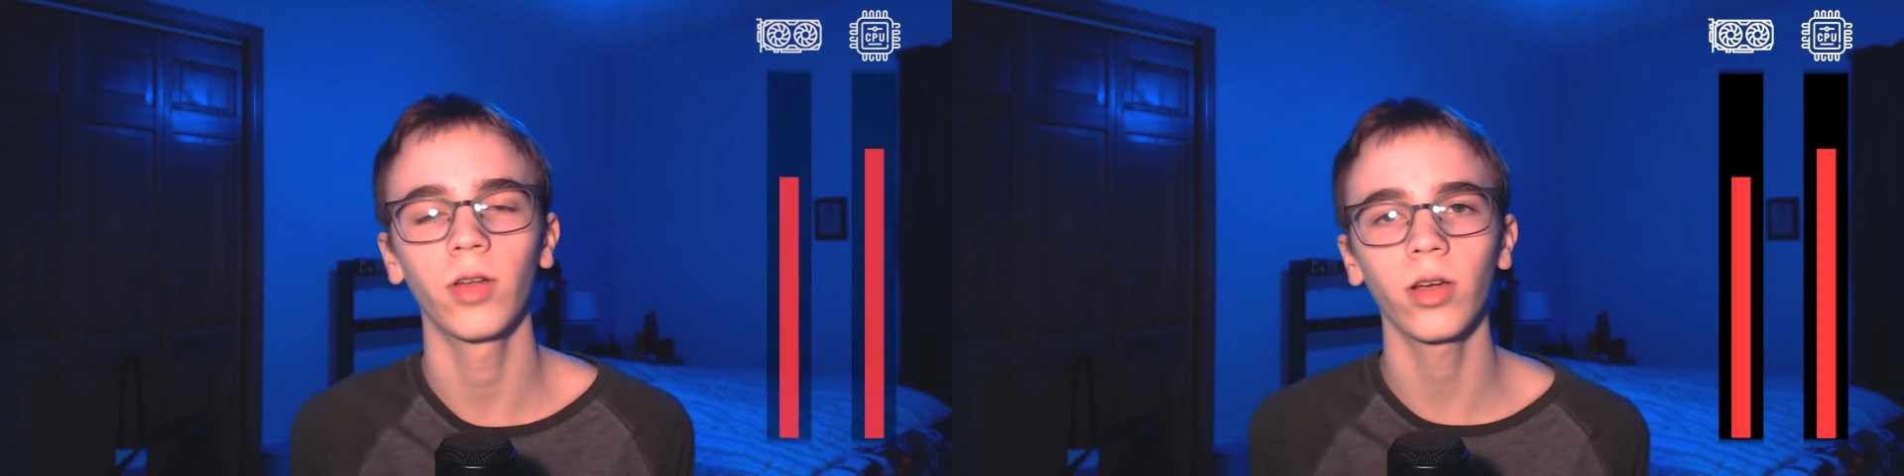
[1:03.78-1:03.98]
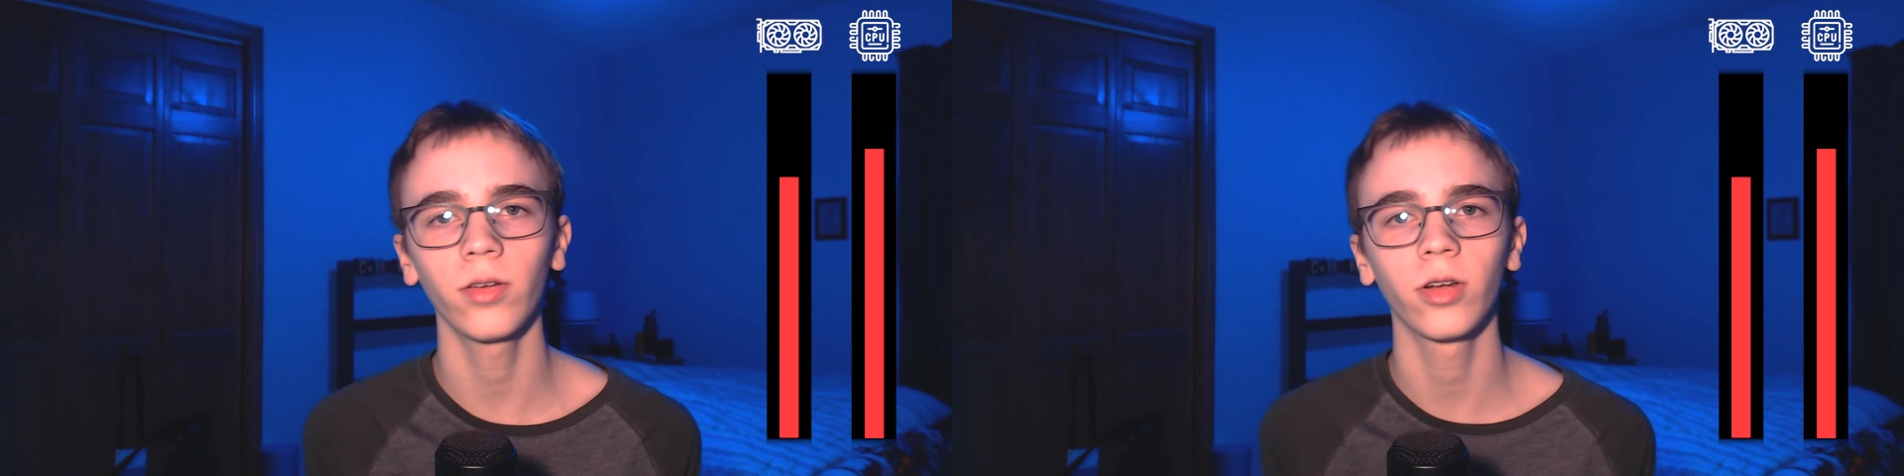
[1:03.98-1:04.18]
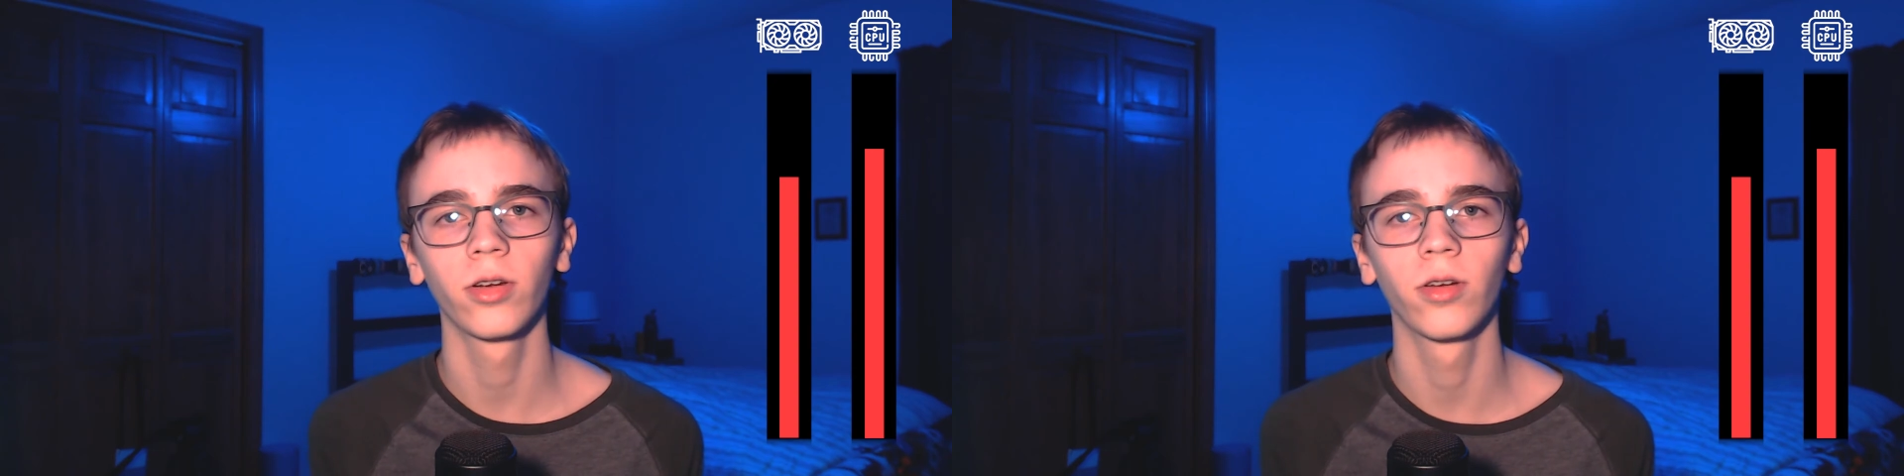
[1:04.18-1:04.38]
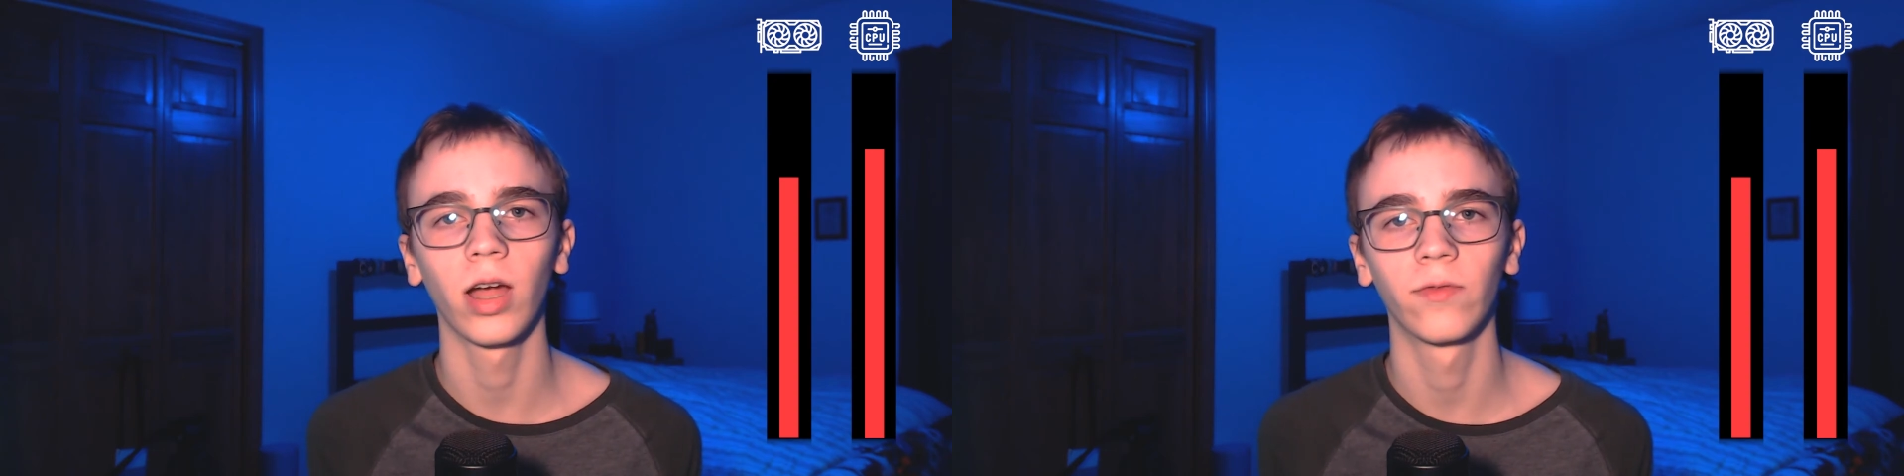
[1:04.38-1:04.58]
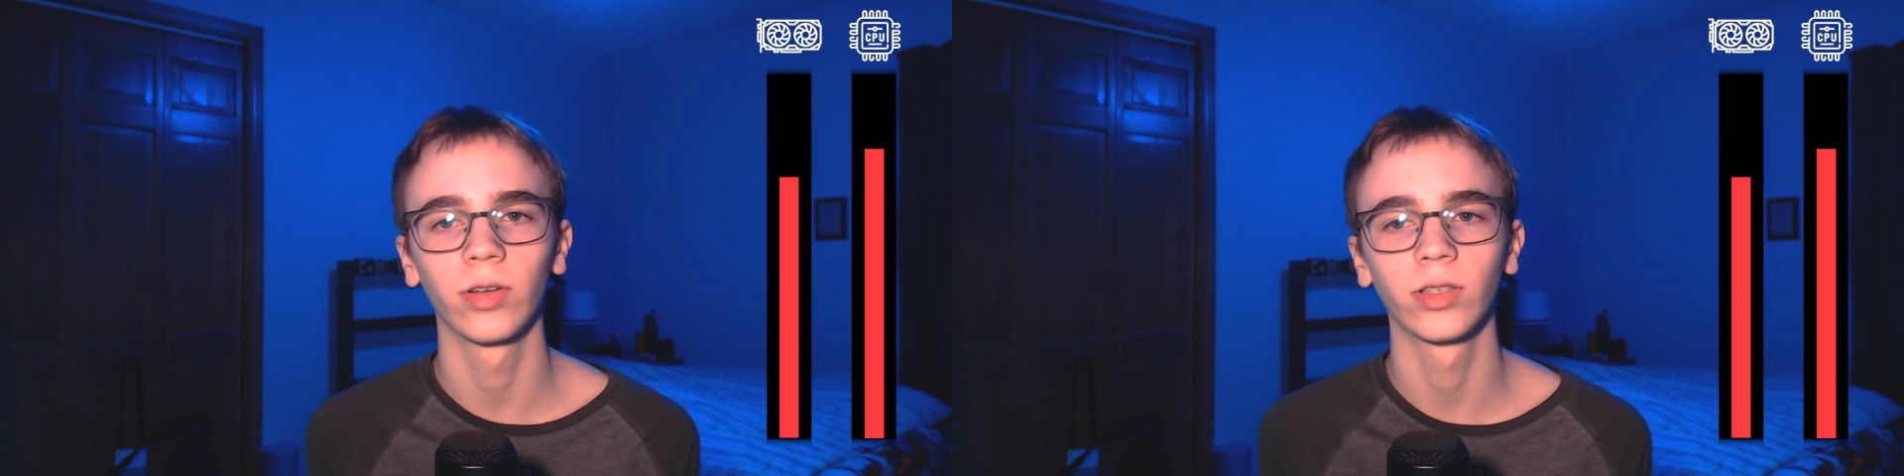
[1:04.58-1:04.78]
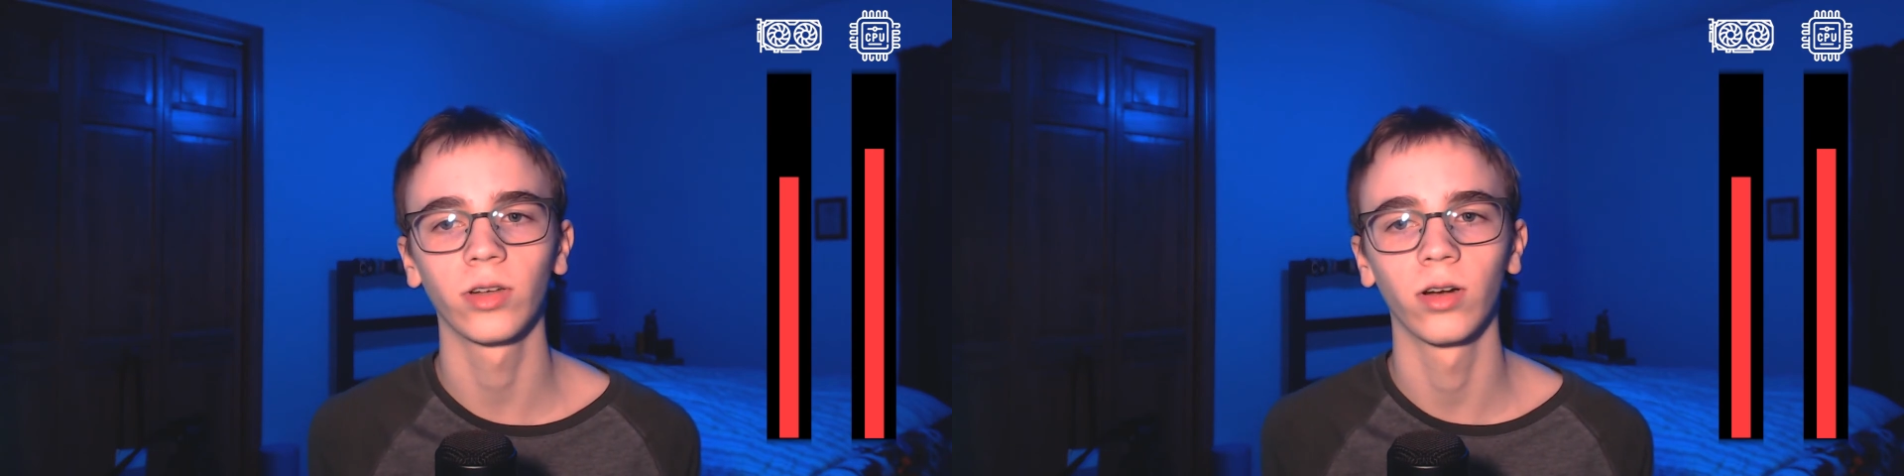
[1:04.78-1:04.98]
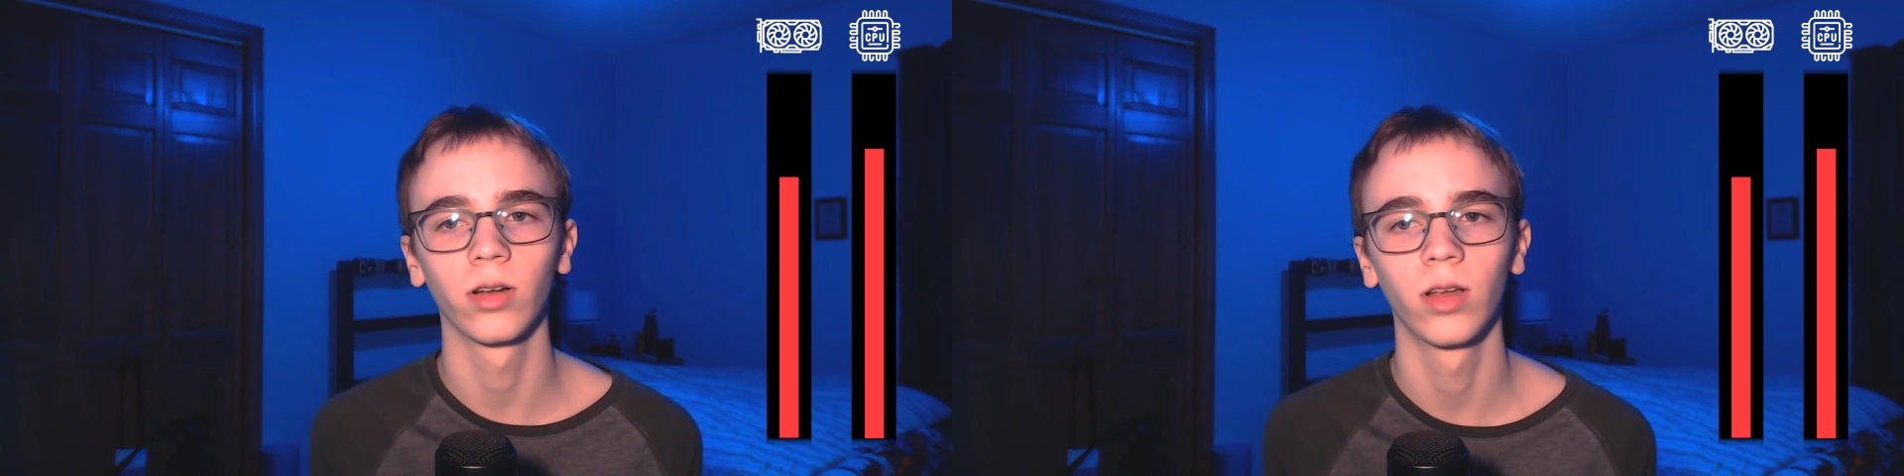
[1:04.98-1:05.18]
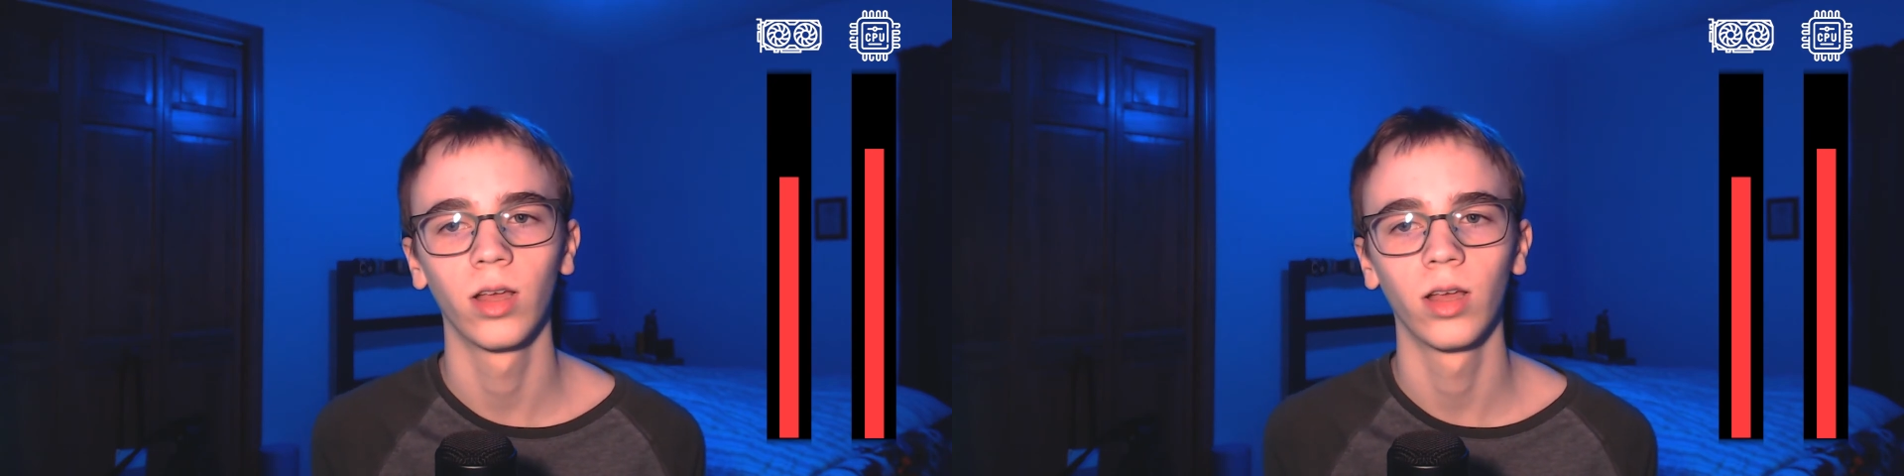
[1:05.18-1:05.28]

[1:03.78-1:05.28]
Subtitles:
on your graphics card